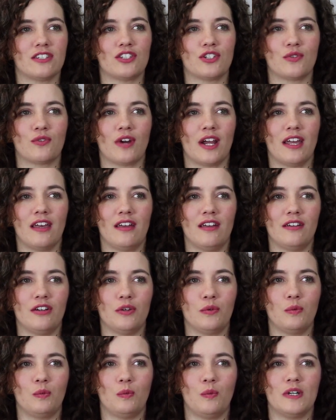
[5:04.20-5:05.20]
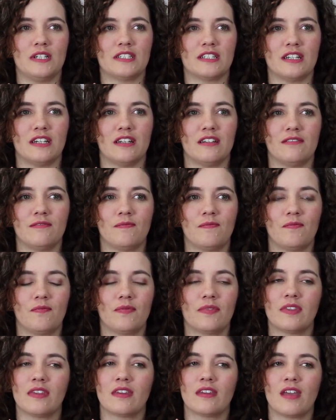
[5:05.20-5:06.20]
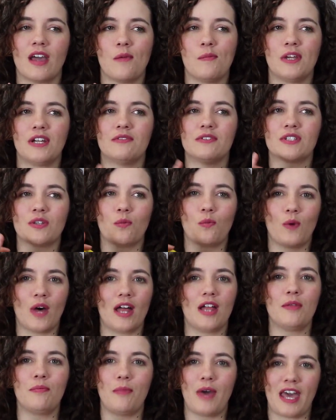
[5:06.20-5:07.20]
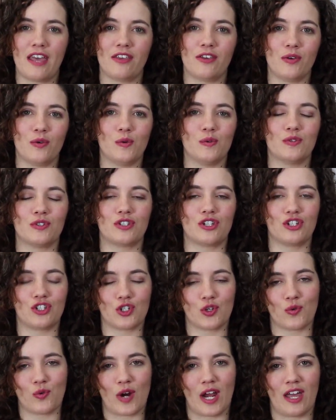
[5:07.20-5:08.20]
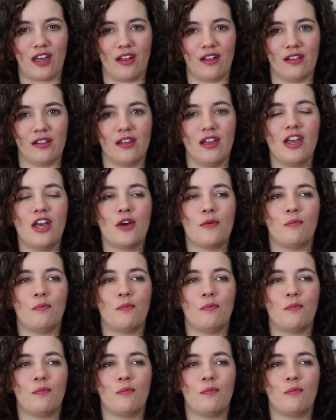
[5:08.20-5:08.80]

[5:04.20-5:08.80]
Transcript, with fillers: the trail wasn't, I mean, it was a well-used trail,